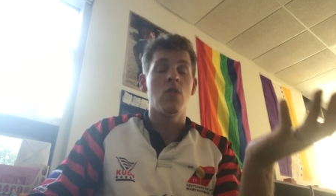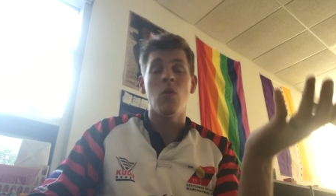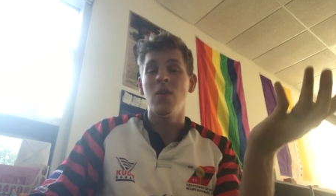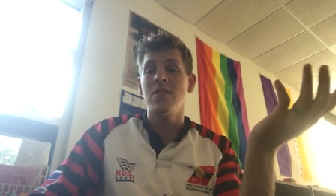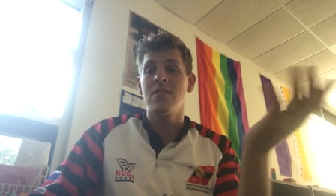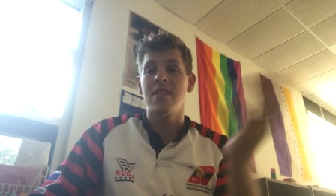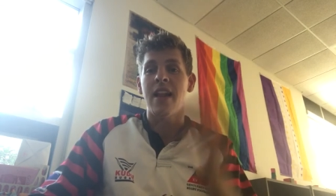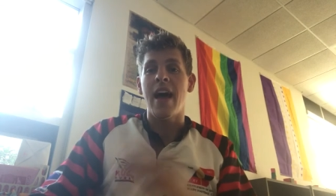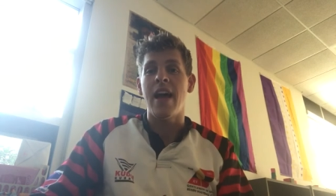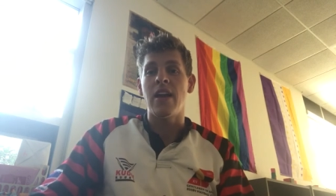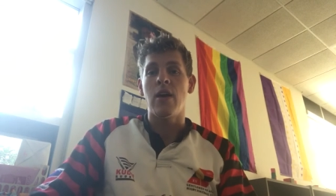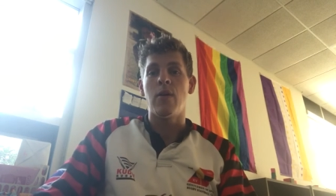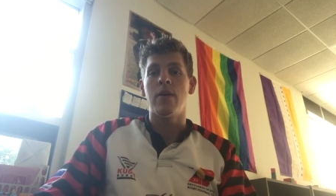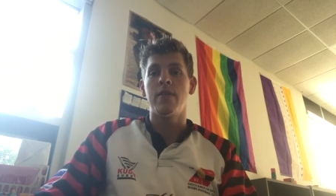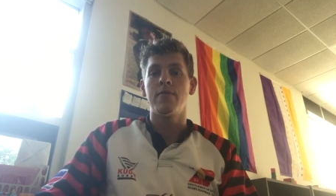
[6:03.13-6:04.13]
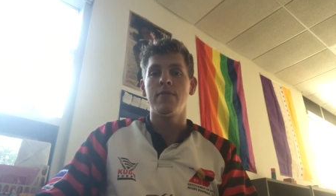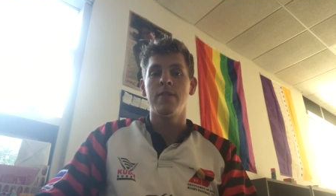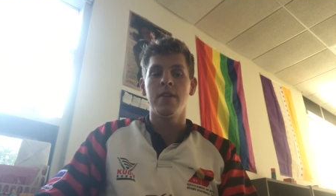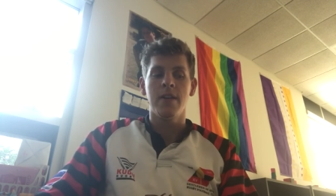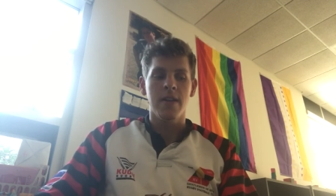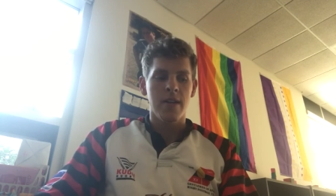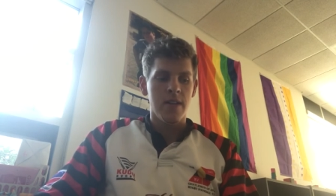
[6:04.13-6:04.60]
the ones that I know of.
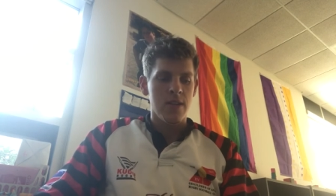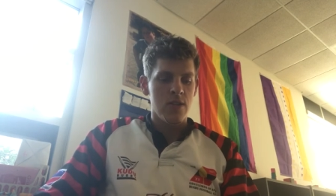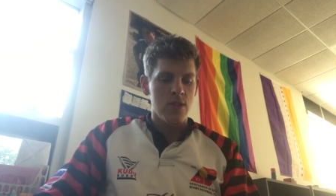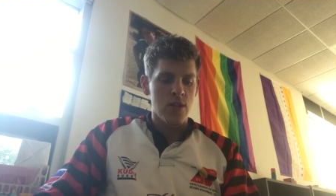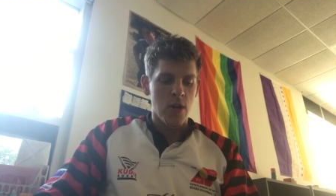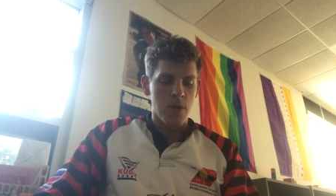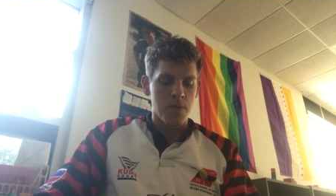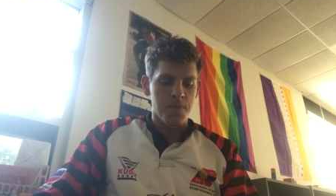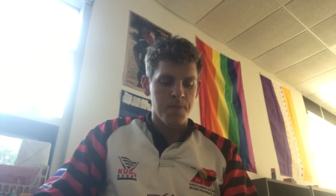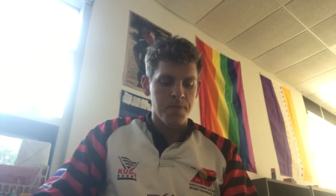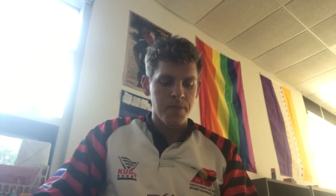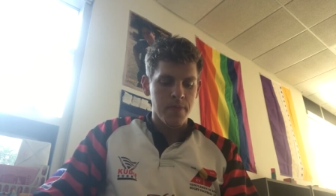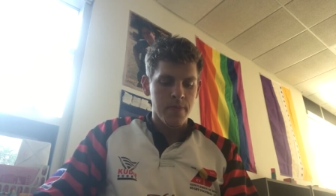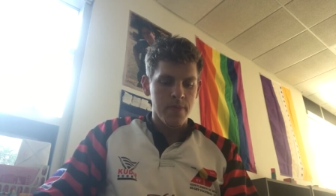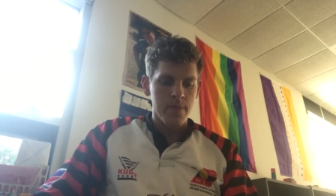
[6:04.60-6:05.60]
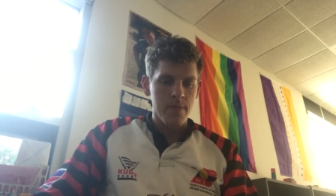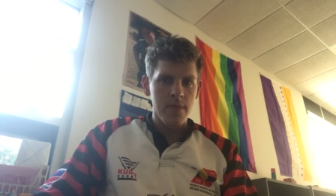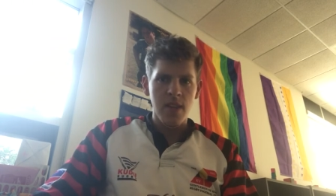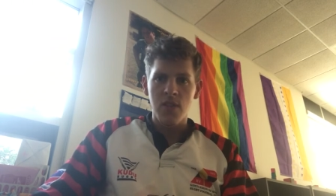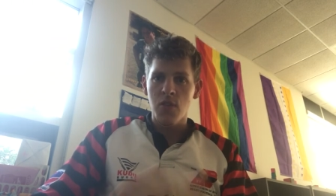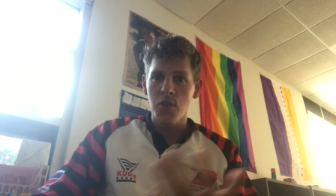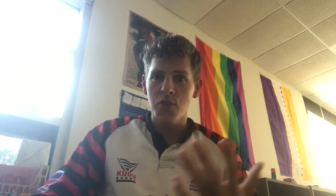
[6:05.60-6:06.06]
So
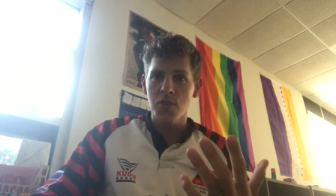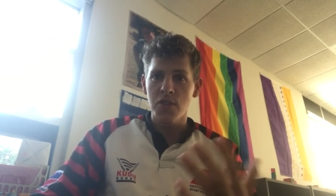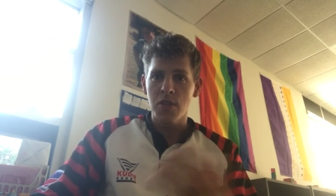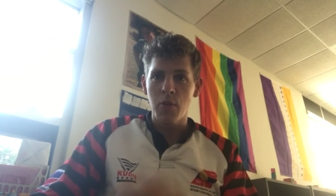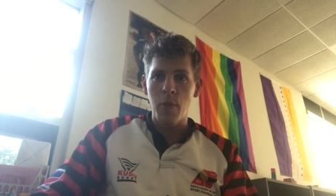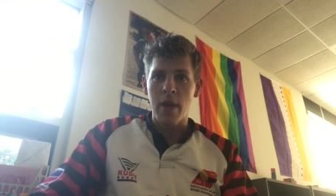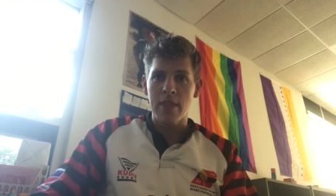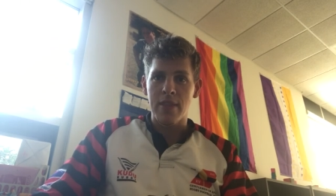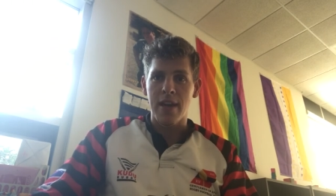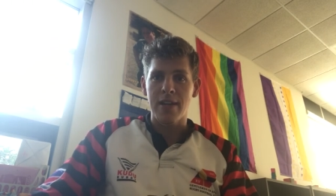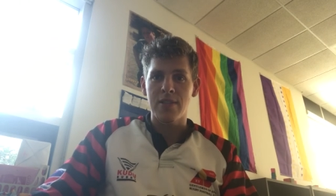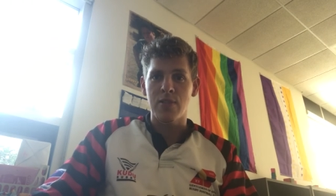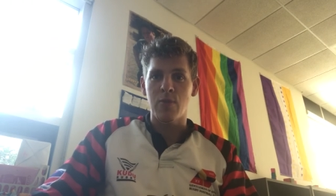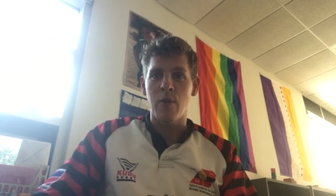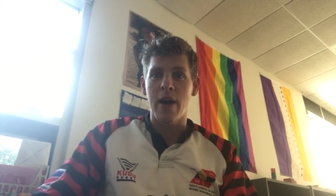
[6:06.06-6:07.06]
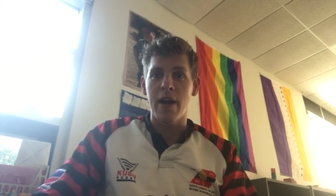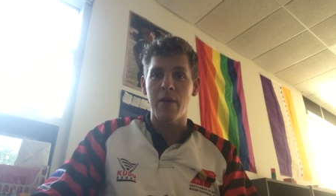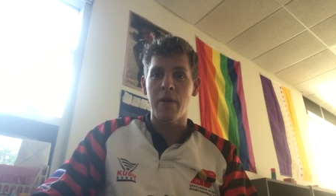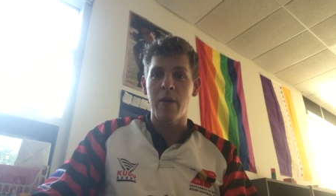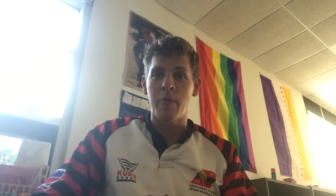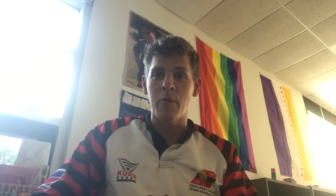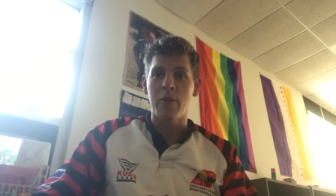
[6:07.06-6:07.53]
those are some of my thoughts of why
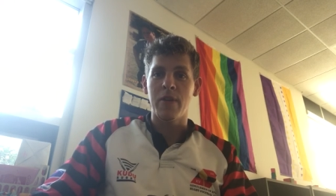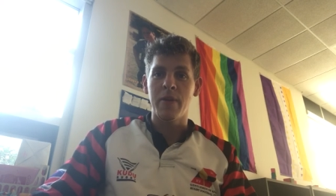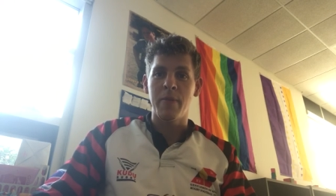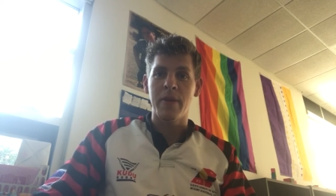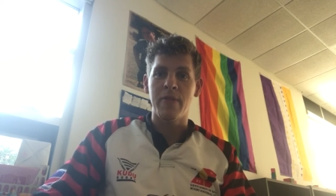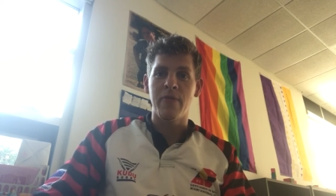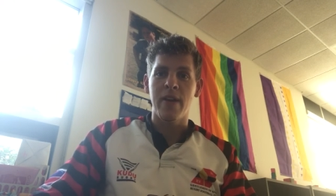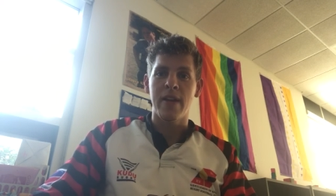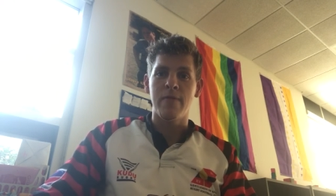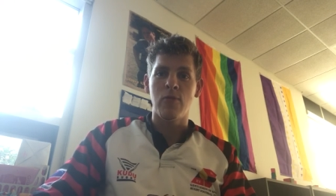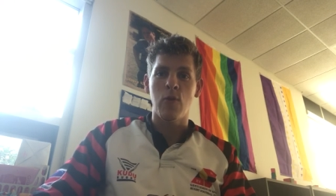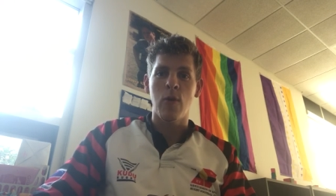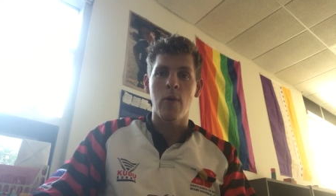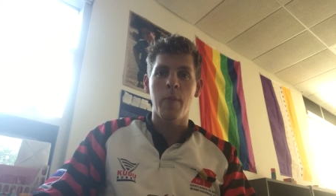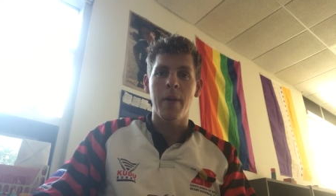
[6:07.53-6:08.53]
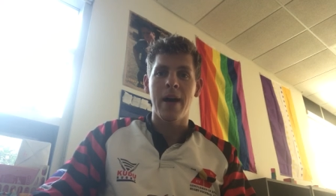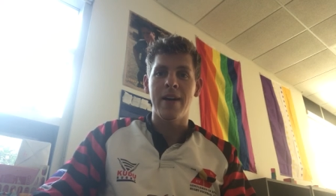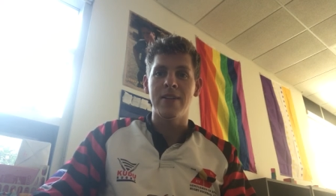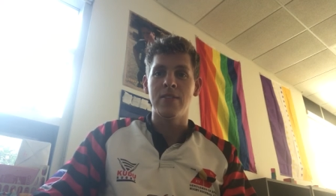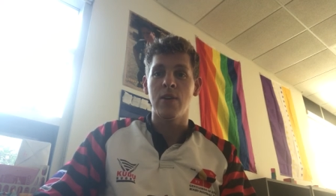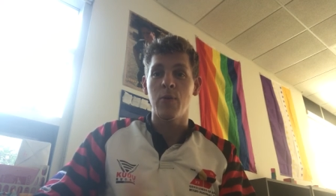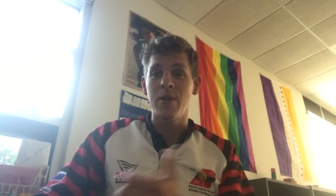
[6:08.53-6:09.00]
I'm a really big fan of and Pilots.